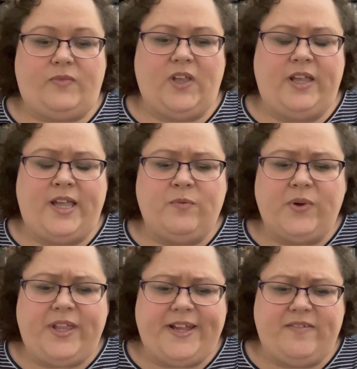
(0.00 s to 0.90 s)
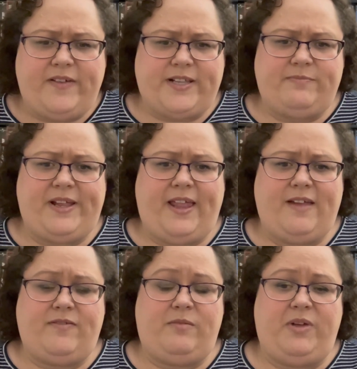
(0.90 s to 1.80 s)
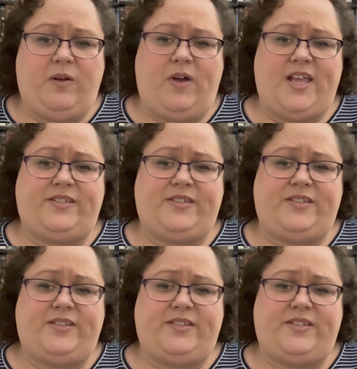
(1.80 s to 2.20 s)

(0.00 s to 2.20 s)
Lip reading: it really affects my life in a big way.